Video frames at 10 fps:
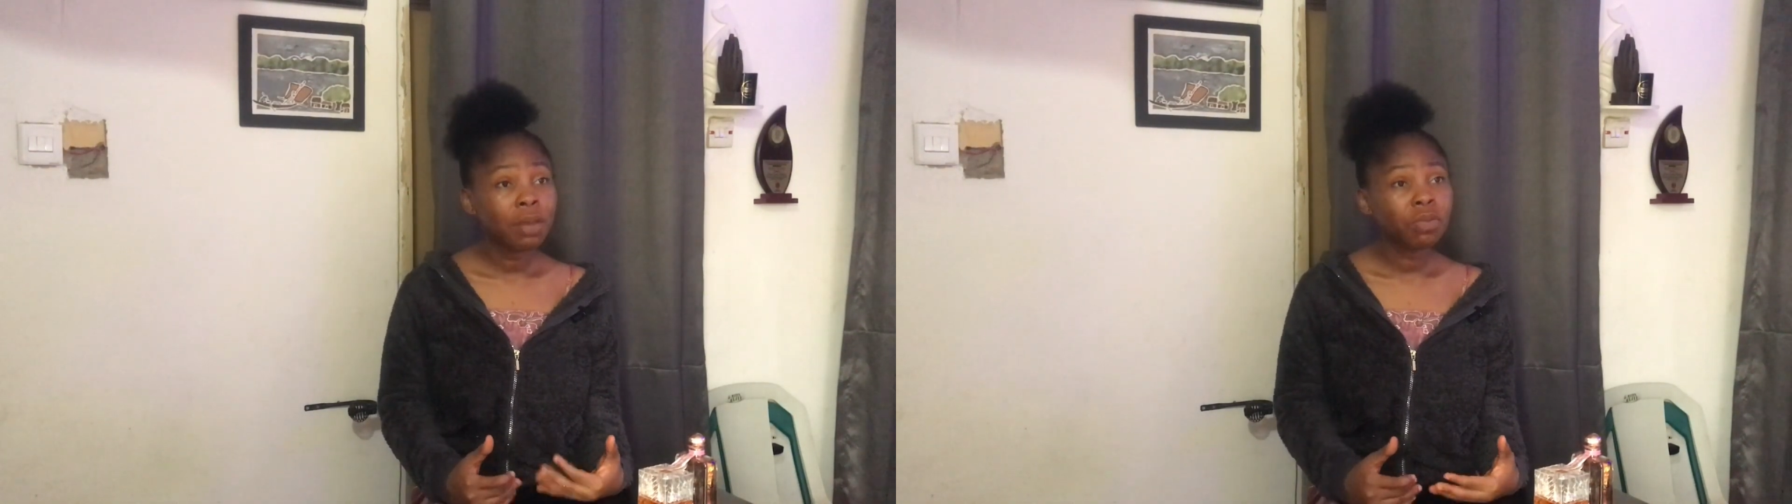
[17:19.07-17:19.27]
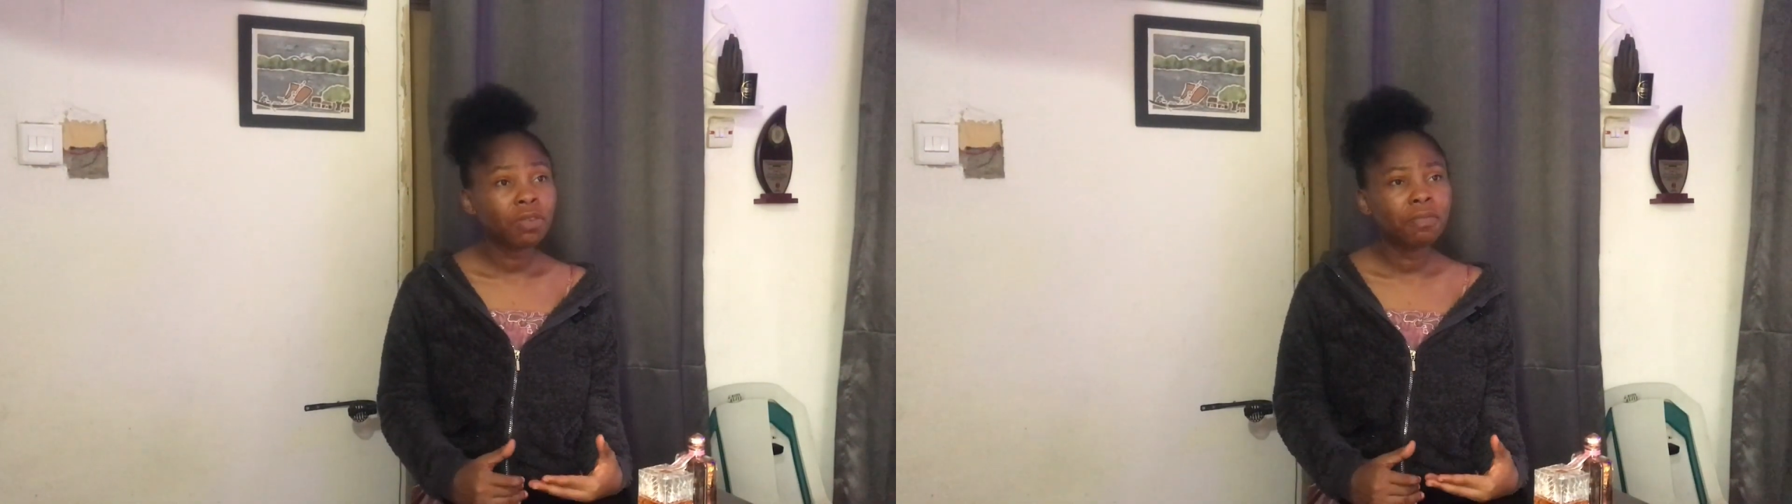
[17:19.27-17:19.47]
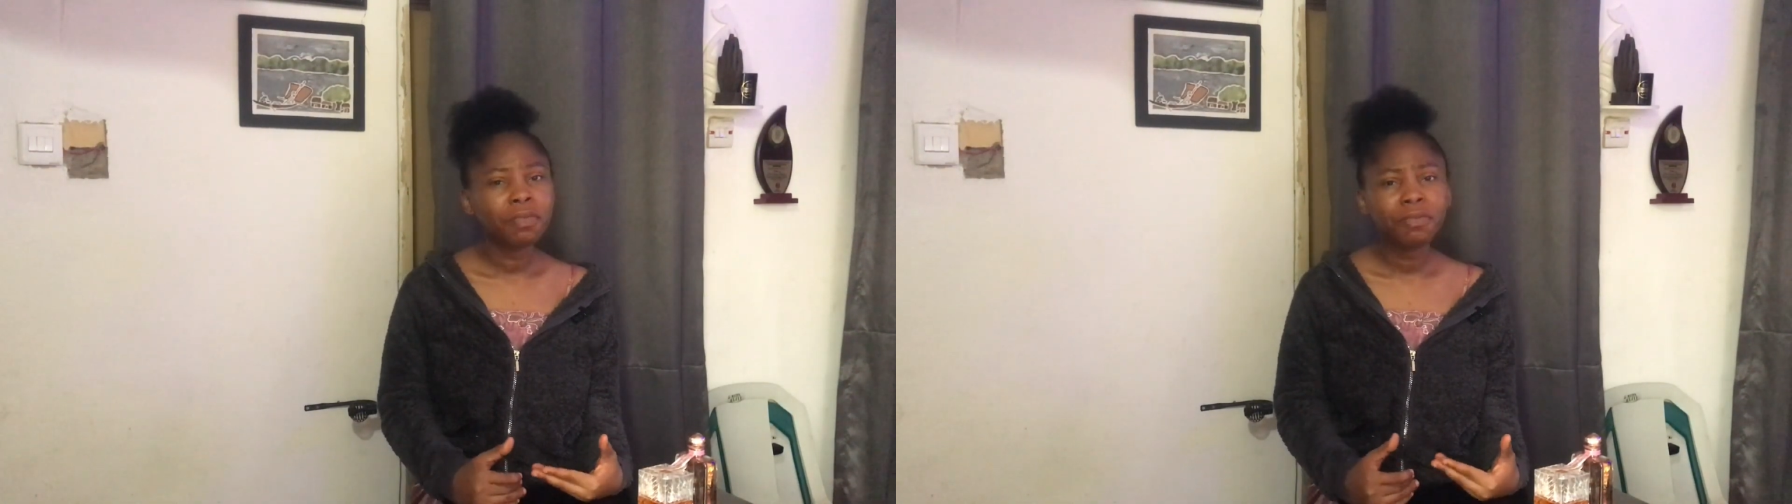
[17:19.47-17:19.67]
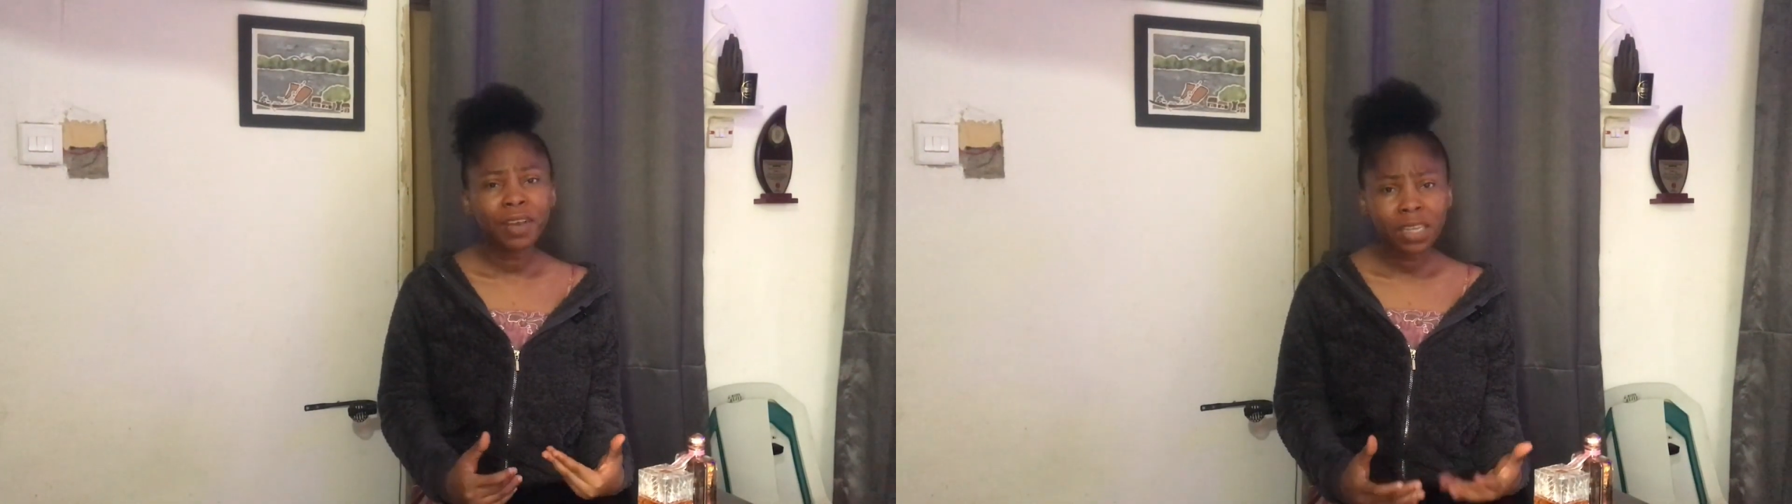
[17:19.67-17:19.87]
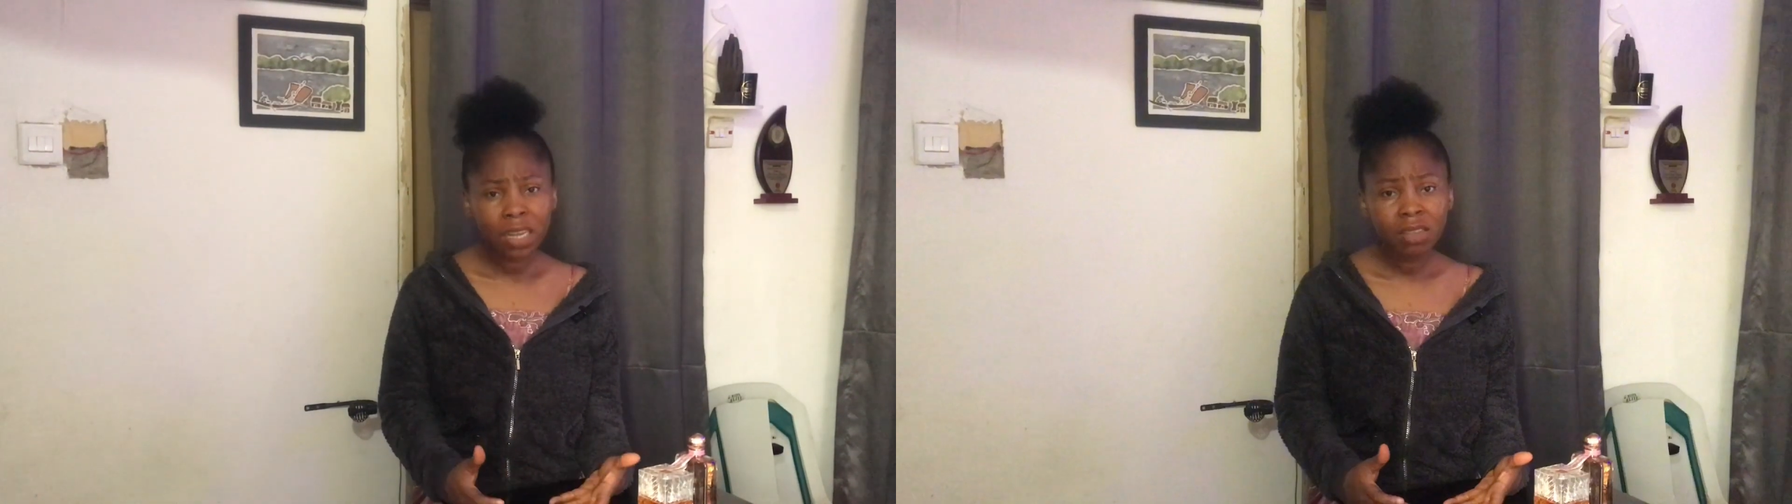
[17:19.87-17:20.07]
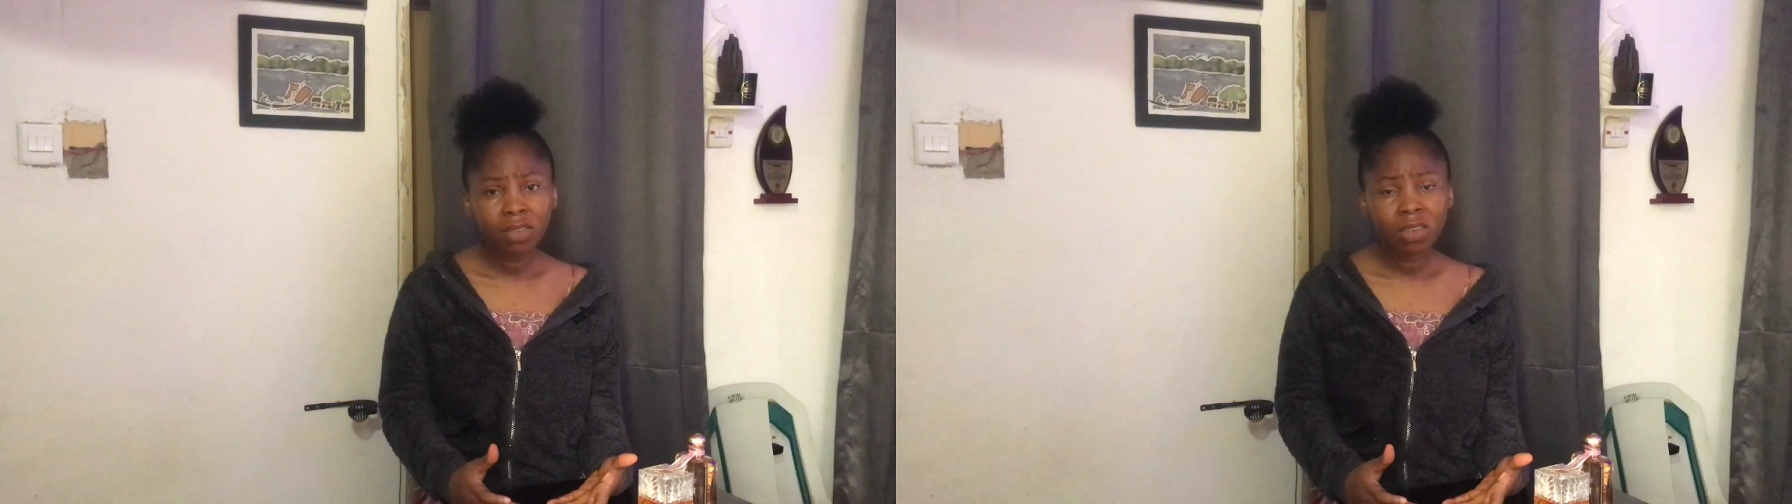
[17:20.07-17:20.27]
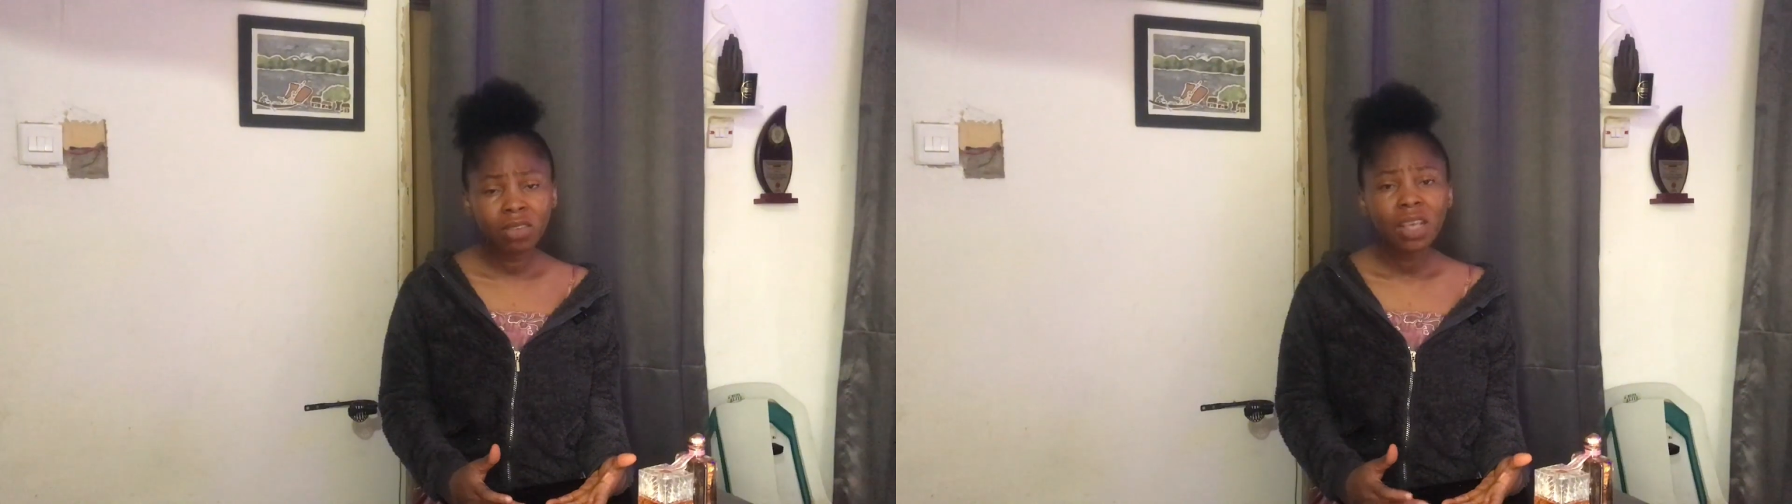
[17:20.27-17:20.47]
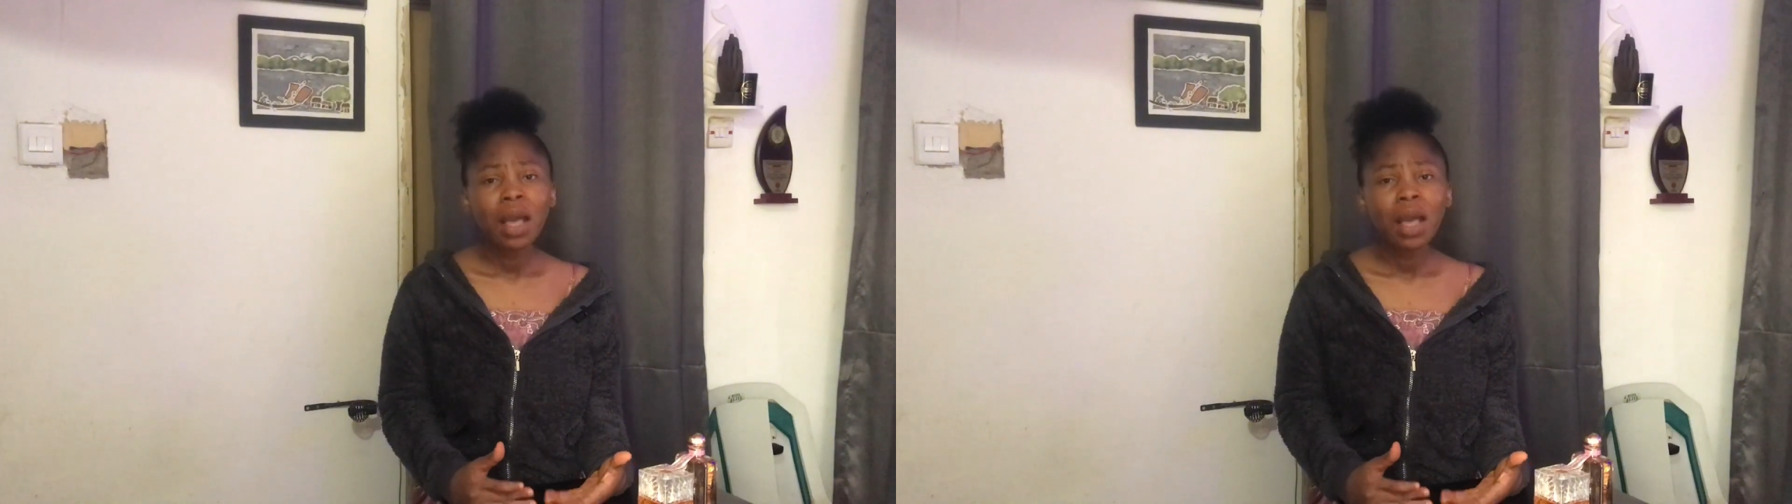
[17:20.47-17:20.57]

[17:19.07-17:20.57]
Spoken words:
terms of finances.